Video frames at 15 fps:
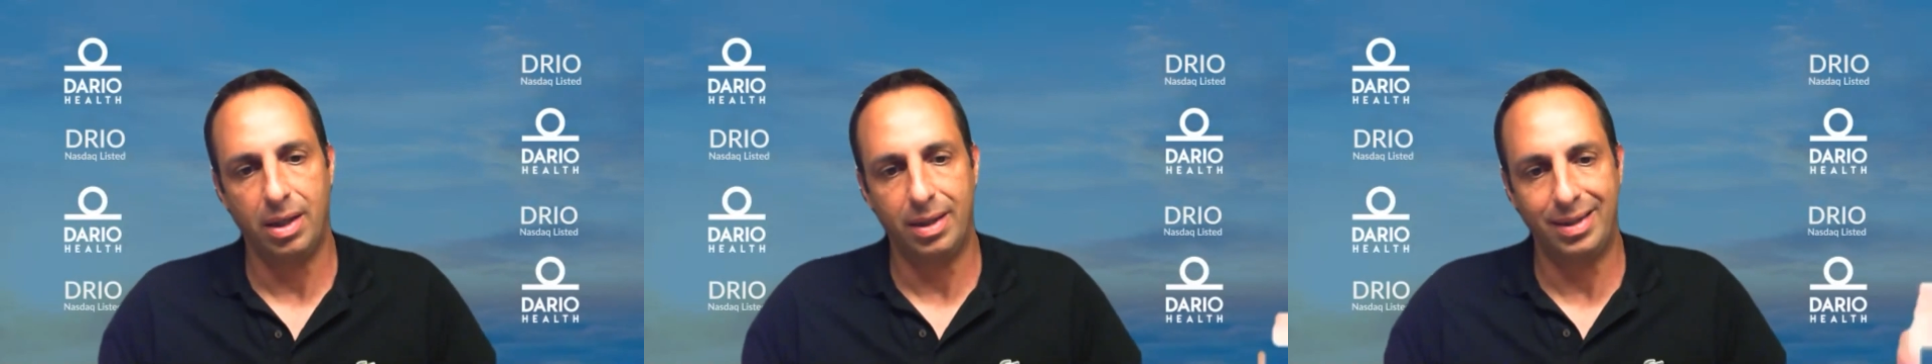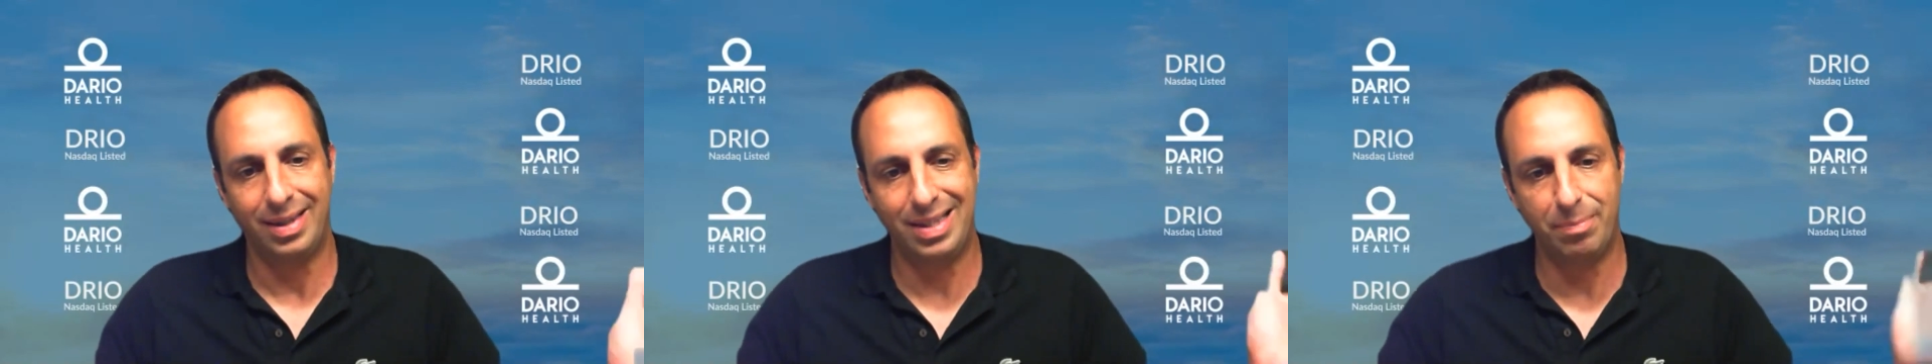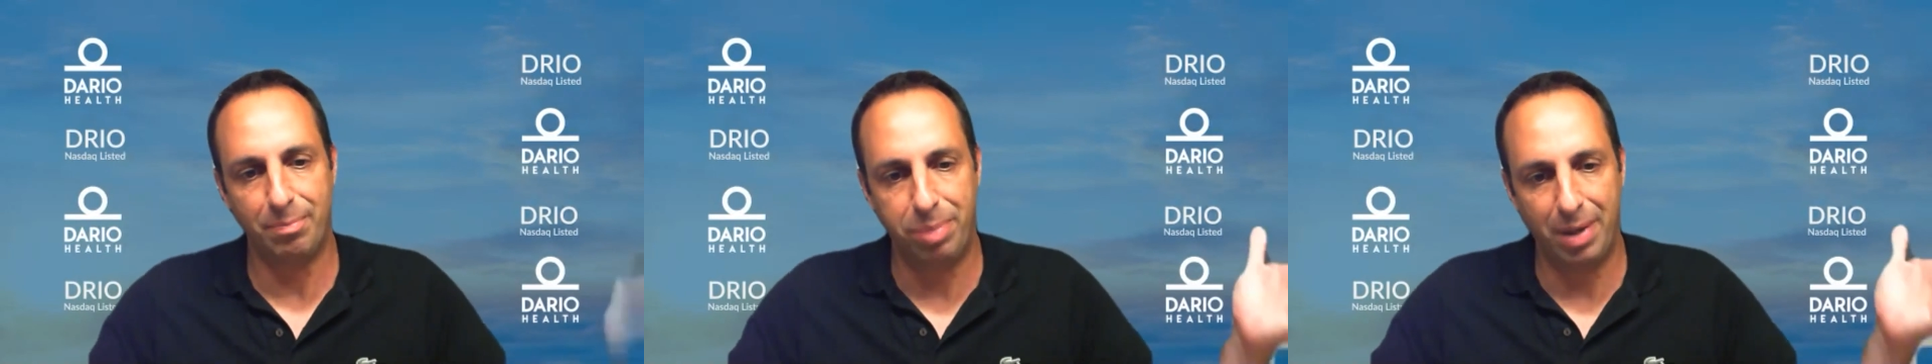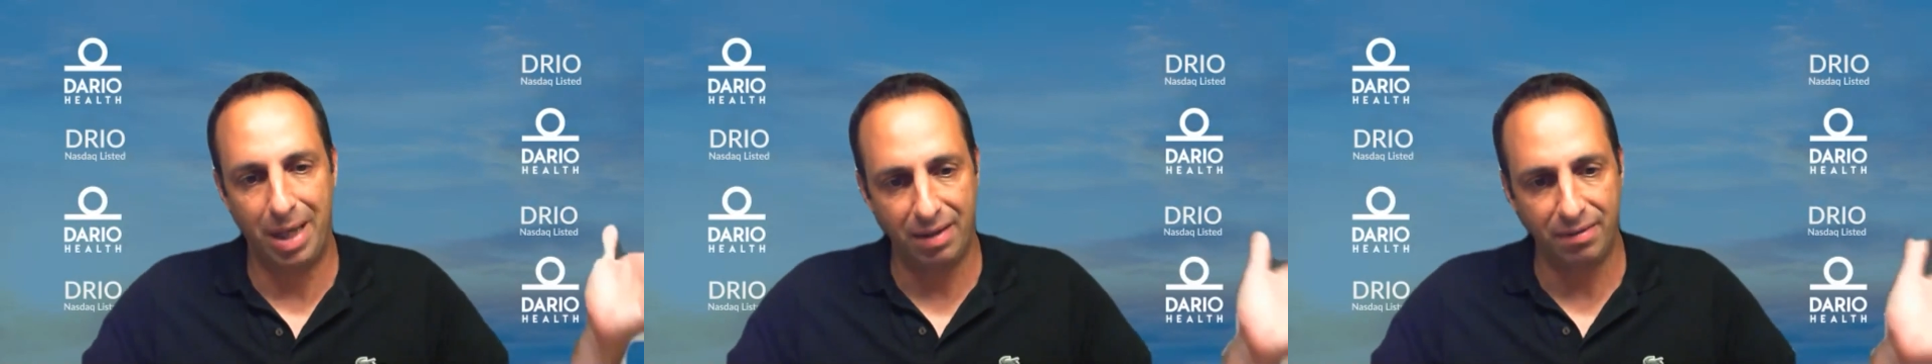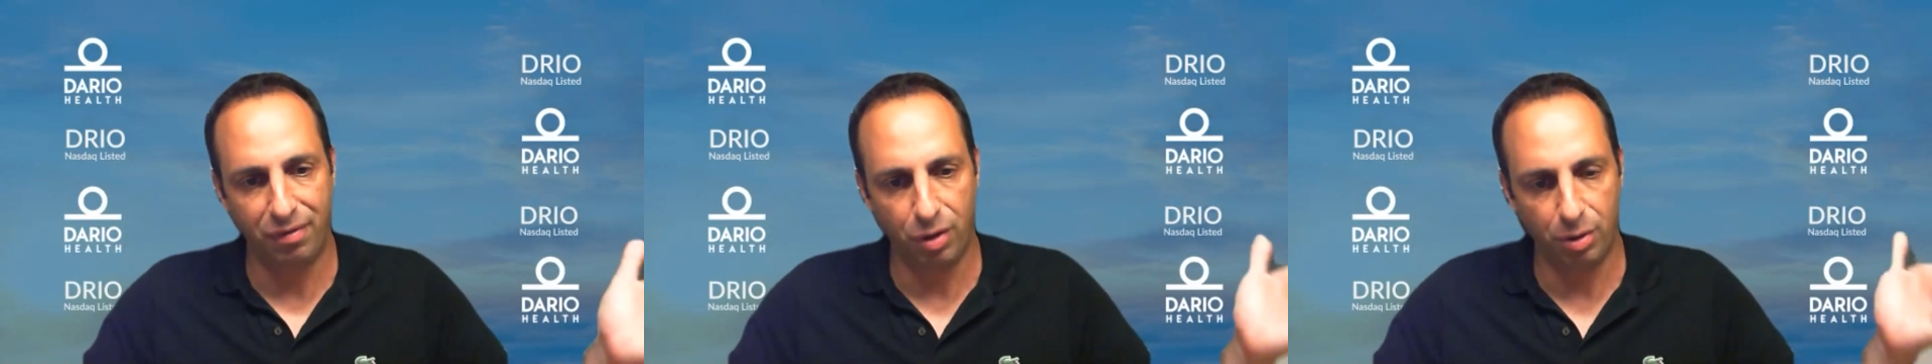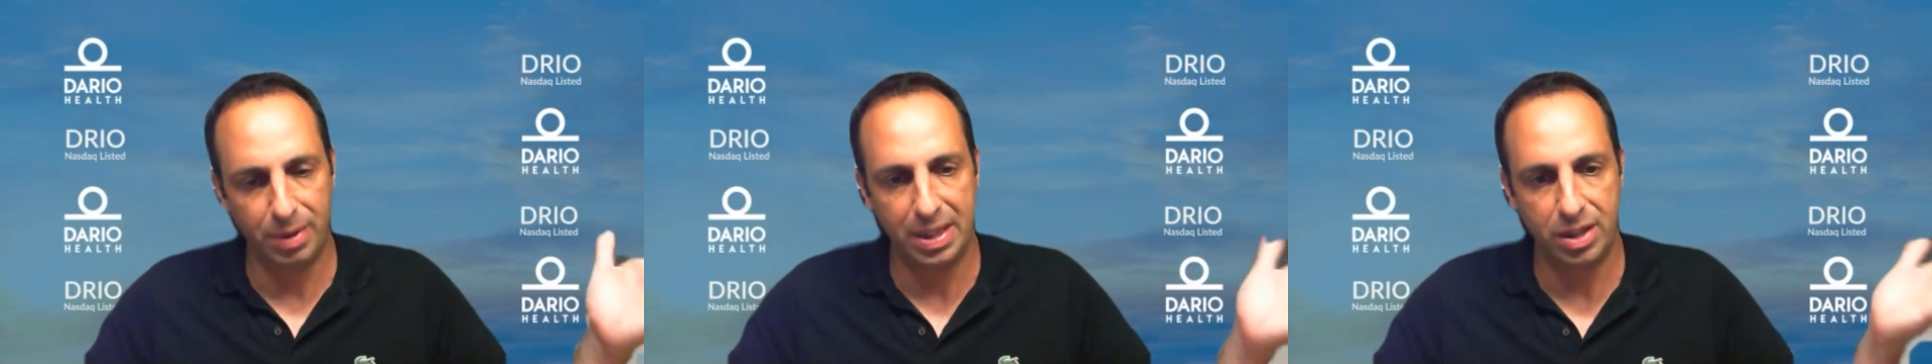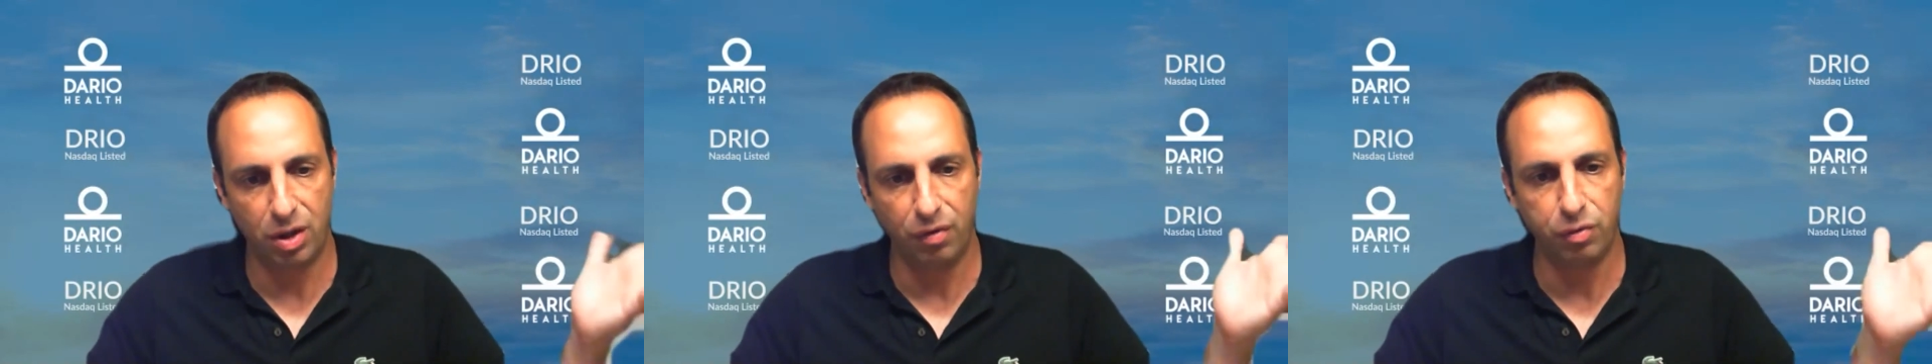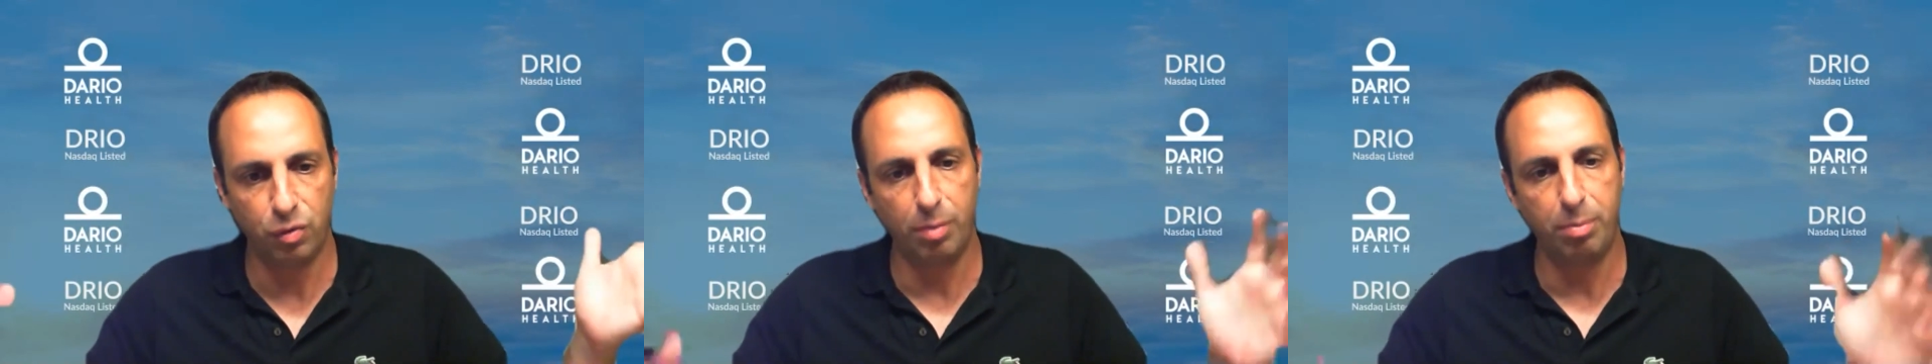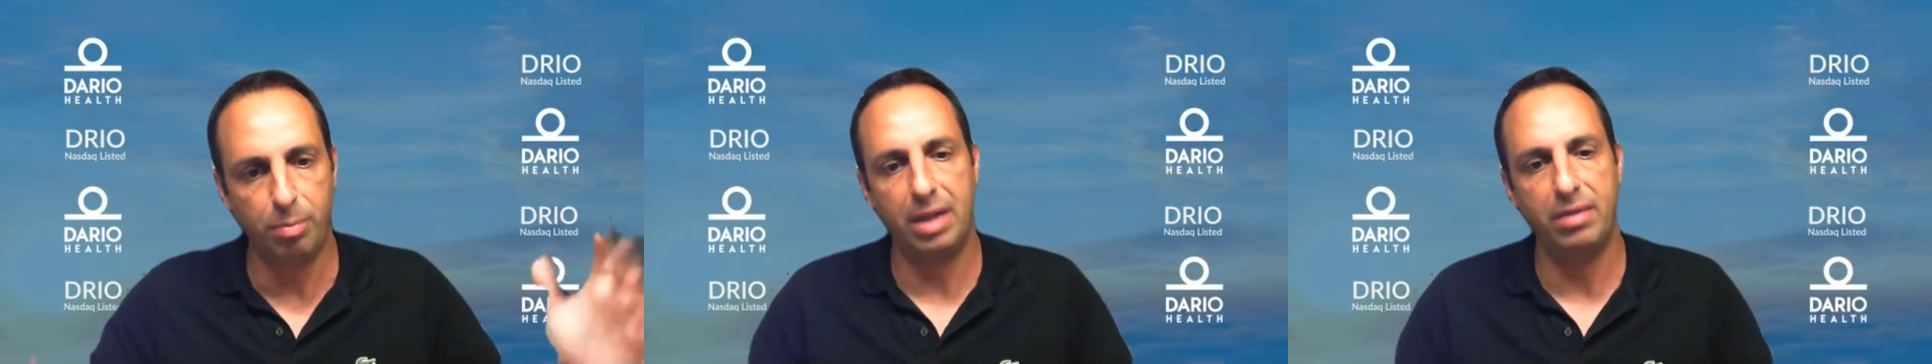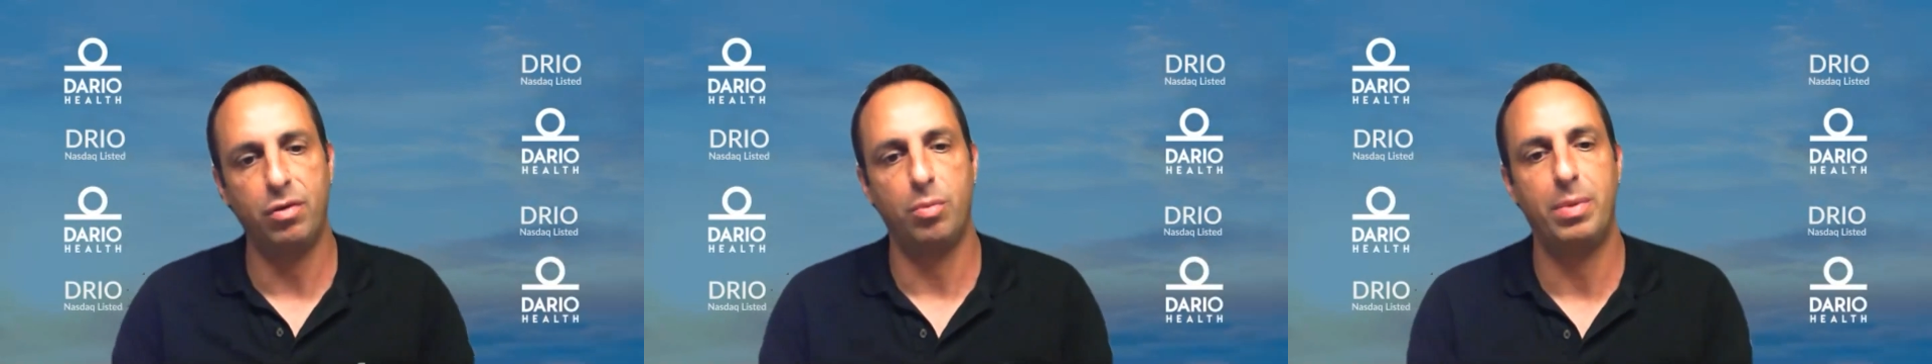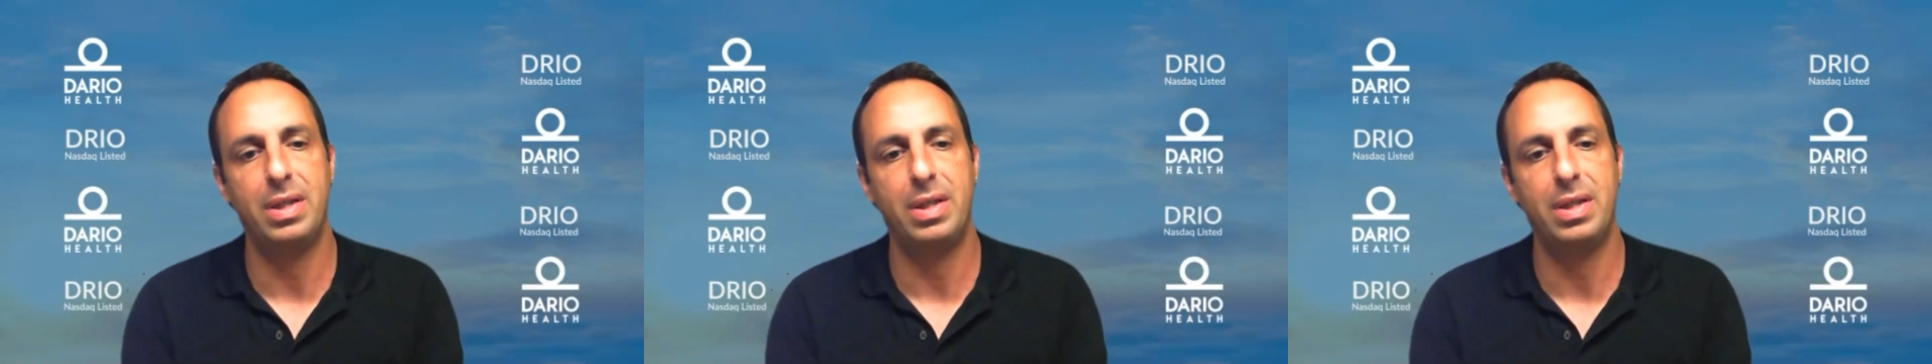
the platform, the software platform,